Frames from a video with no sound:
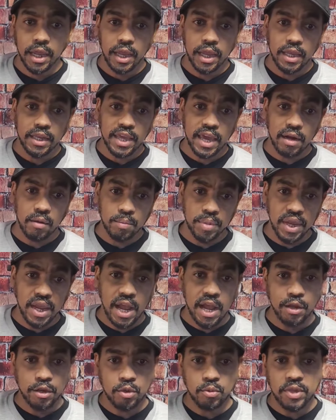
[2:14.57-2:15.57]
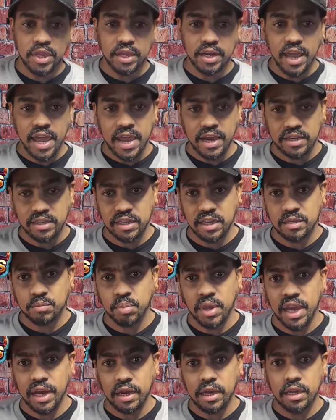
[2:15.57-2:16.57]
And that'll be how you get access
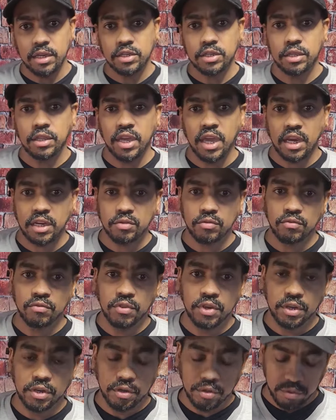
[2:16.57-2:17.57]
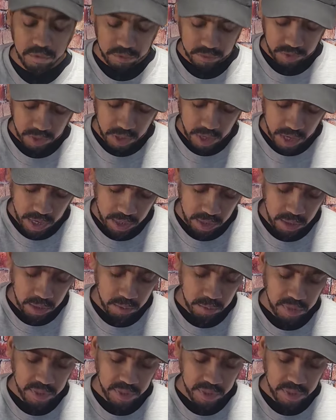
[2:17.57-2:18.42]
back into the actual vehicle. All right.